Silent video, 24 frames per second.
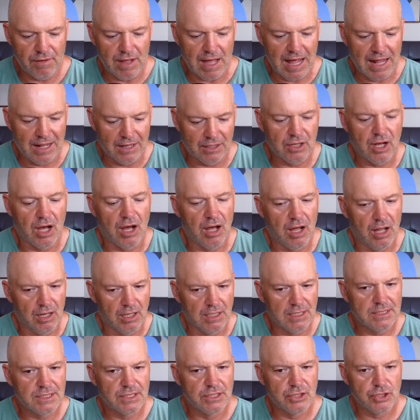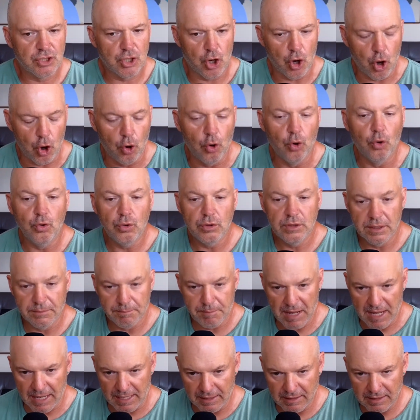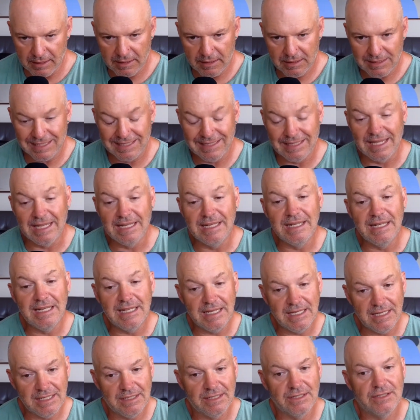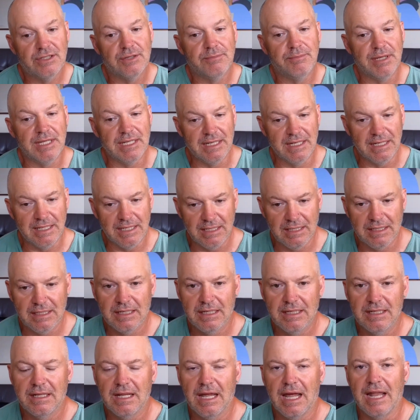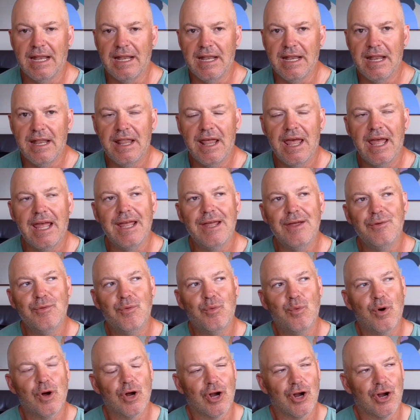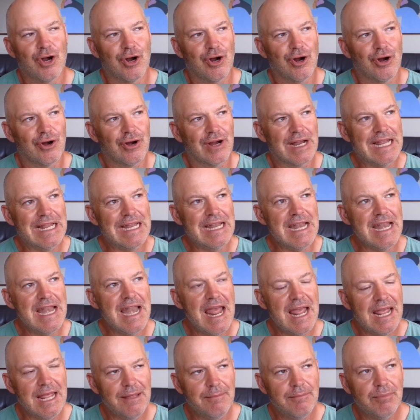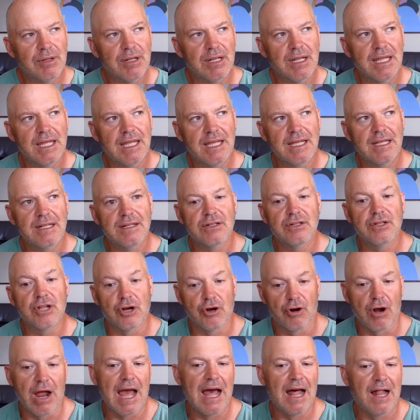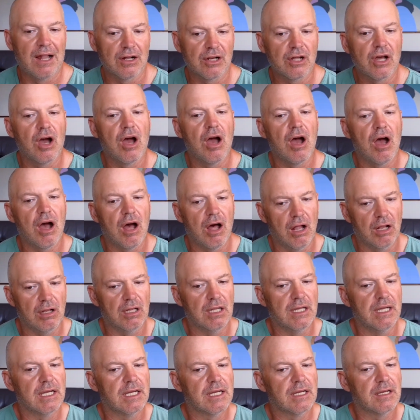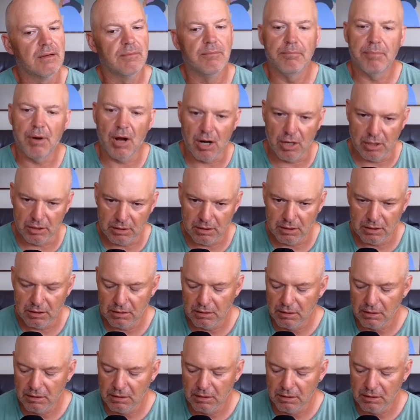alcoholics as codependent, that they needed to be needed and they were enabling their alcoholic partner